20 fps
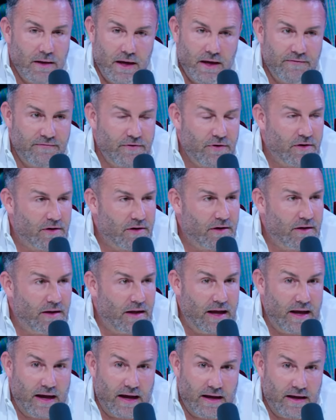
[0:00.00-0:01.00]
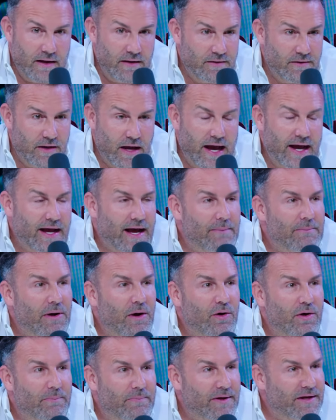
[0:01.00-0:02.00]
Hey, if you're, I, I, I got my
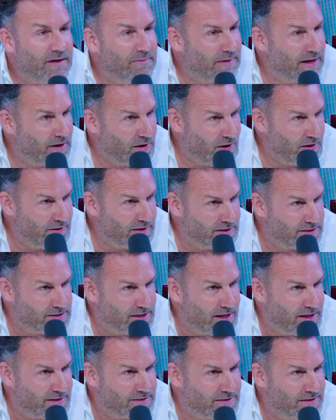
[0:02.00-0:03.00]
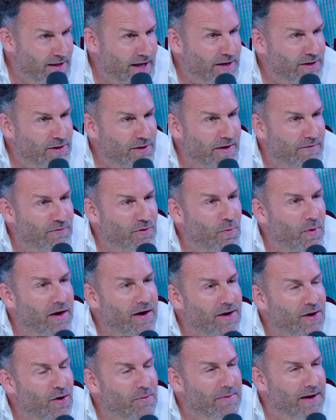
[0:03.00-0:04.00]
own opinion about all these things. Like, if yeah. you
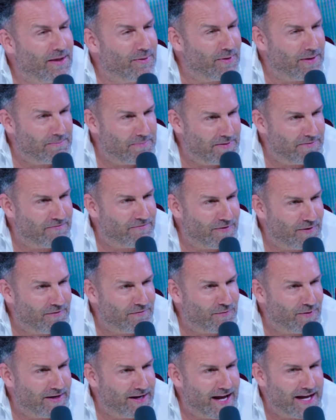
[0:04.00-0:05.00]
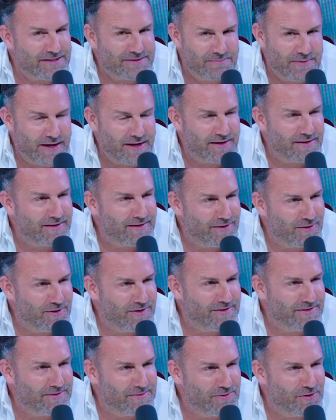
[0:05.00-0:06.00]
want to know, by the way, be, feel free to ask. Make
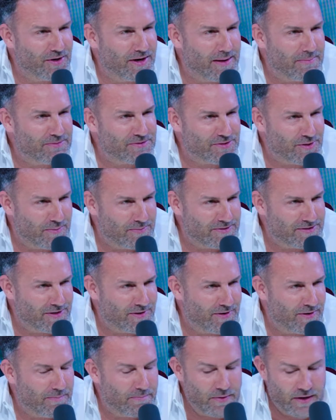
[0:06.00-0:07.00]
good, good episode material.